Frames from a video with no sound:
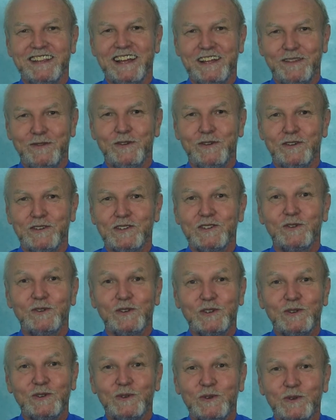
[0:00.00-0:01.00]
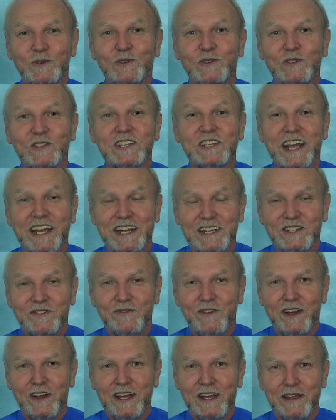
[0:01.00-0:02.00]
that thirst, or to
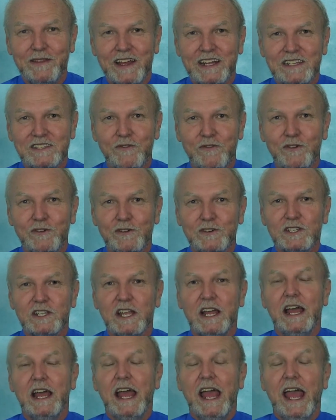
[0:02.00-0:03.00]
satisfy that thirst.